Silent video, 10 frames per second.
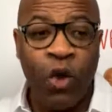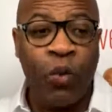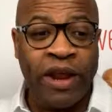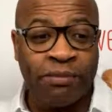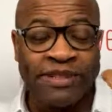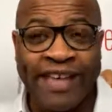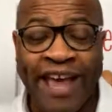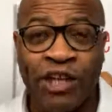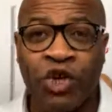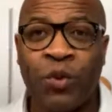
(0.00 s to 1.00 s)
What I'm
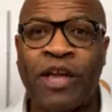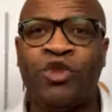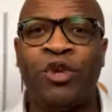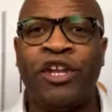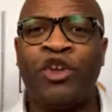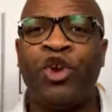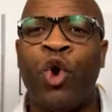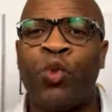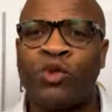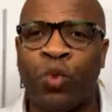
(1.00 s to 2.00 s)
saying to you is you need to
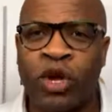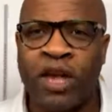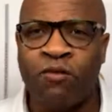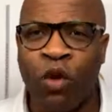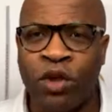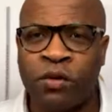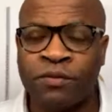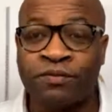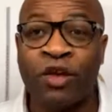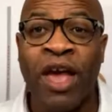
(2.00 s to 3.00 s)
know what's working for you
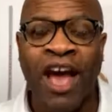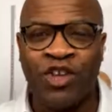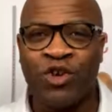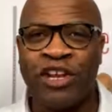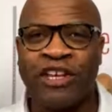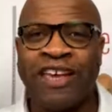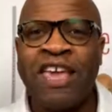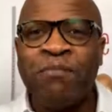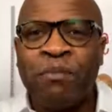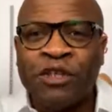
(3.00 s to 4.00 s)
and you need to
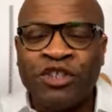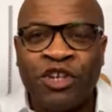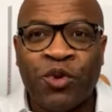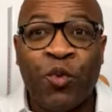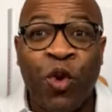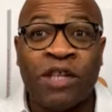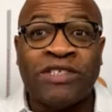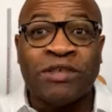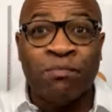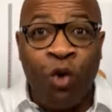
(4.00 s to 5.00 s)
keep pushing
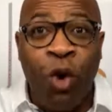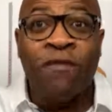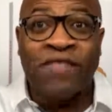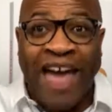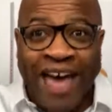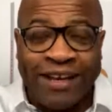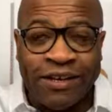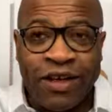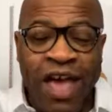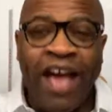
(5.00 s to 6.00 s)
towards more of that.
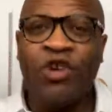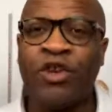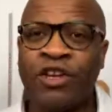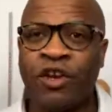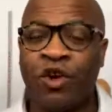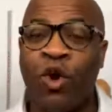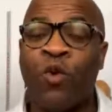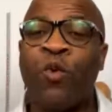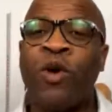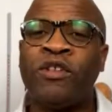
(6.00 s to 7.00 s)
And you need to
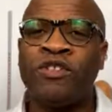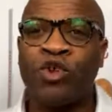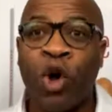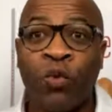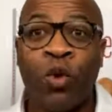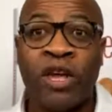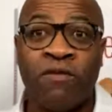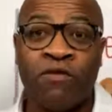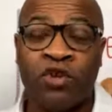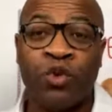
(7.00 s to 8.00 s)
know what's not
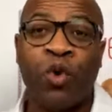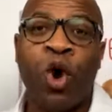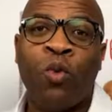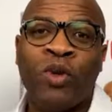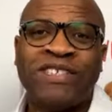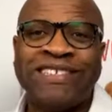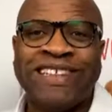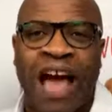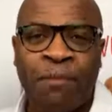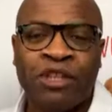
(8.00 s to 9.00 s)
working for you or what's
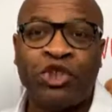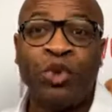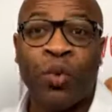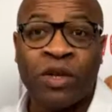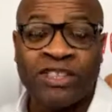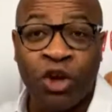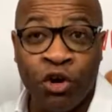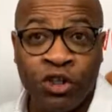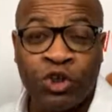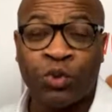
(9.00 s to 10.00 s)
damaged you, what's
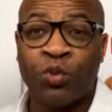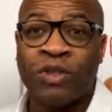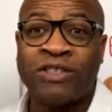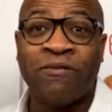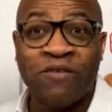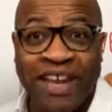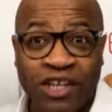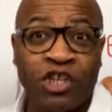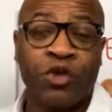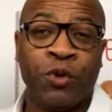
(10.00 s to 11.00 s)
hurt you, what's
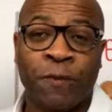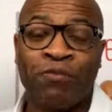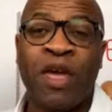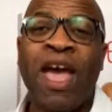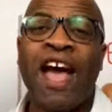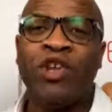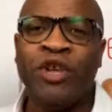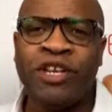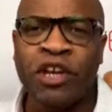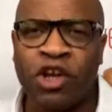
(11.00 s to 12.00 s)
affected you. And you
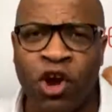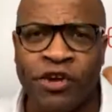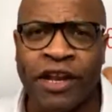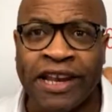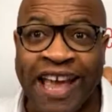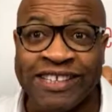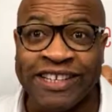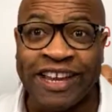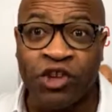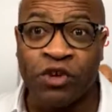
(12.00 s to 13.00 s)
need to learn the
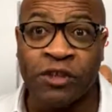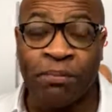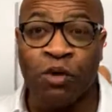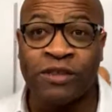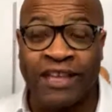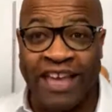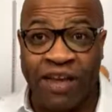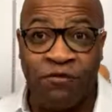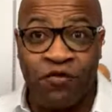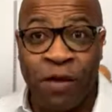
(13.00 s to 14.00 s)
lesson that you're supposed to
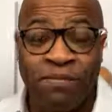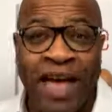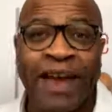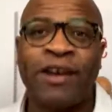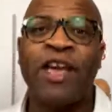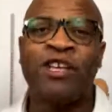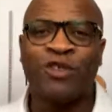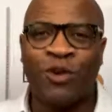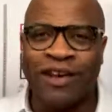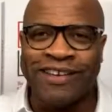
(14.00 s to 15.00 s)
get from that
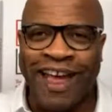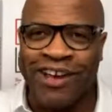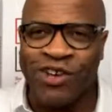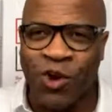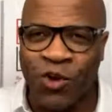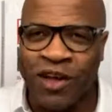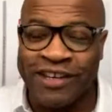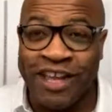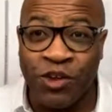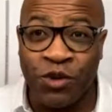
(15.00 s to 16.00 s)
so that that don't
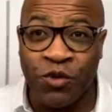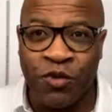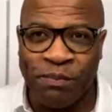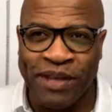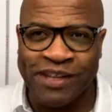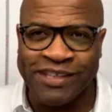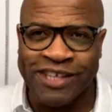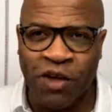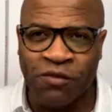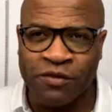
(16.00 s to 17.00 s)
continue to repeat
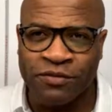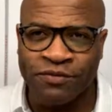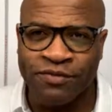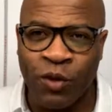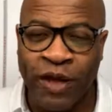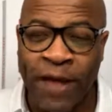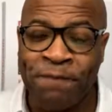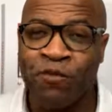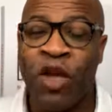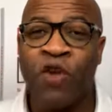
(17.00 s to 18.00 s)
itself.
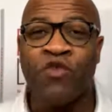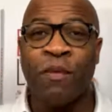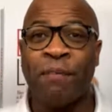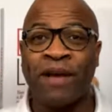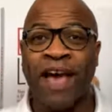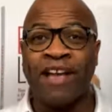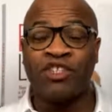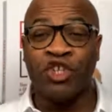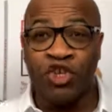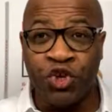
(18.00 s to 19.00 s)
Okay? Remember,
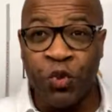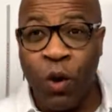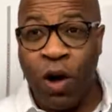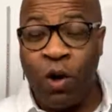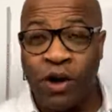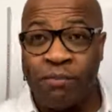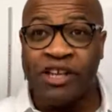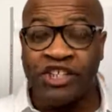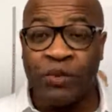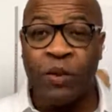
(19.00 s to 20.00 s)
guys, you are on a
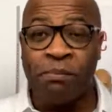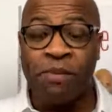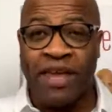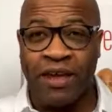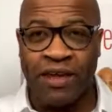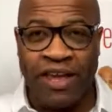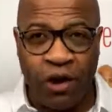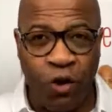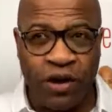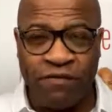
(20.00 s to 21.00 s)
mission with me
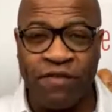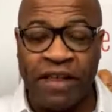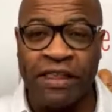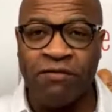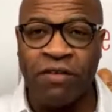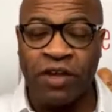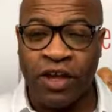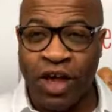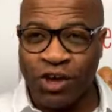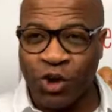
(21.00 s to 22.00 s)
here on Effective Living.
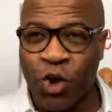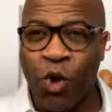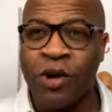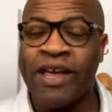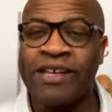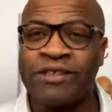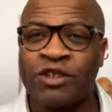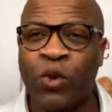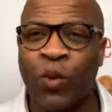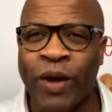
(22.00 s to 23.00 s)
The goal is
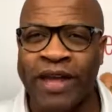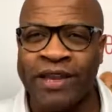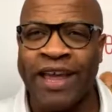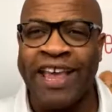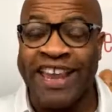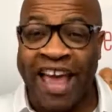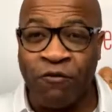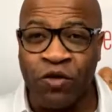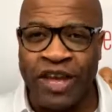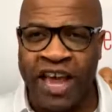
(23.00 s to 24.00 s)
to win in
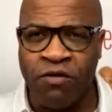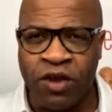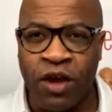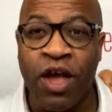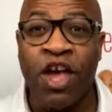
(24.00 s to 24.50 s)
every area.